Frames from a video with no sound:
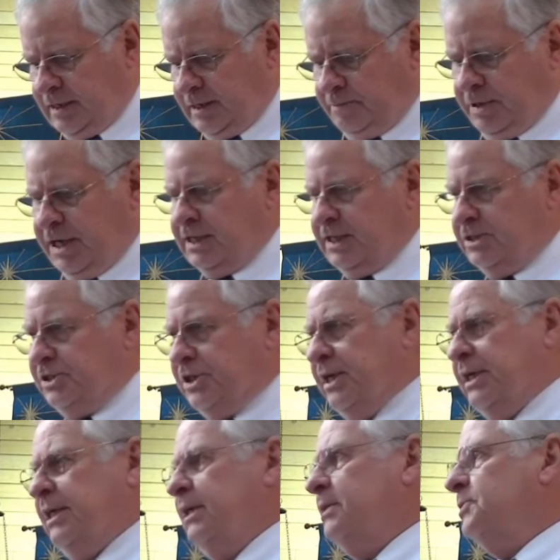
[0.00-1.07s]

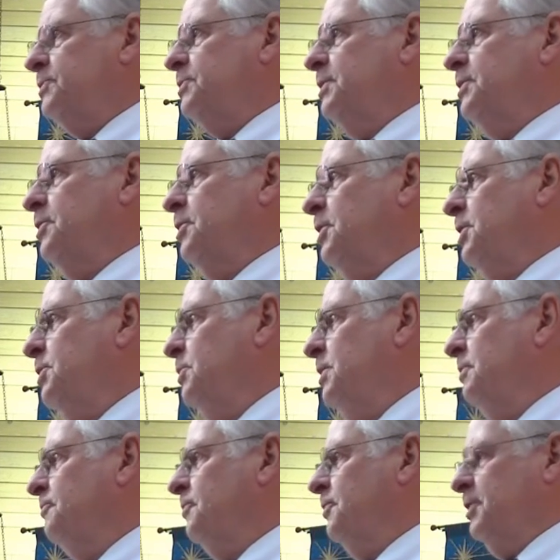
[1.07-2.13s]
apologetics in
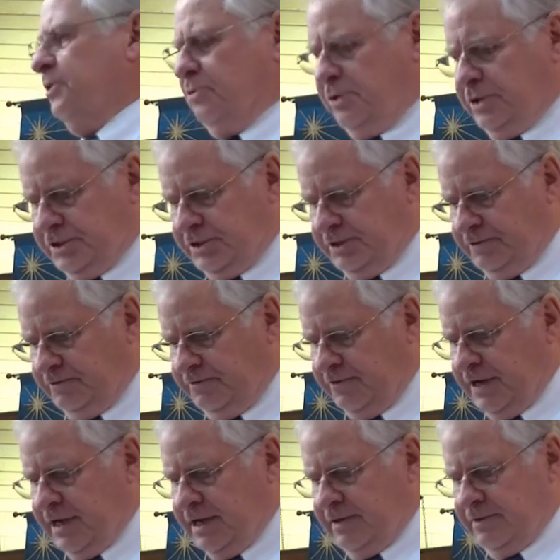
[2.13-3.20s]
arguing for the Christian
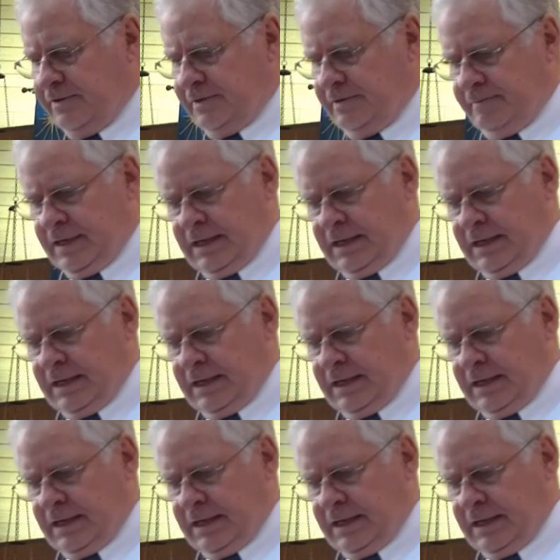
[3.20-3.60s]
faith.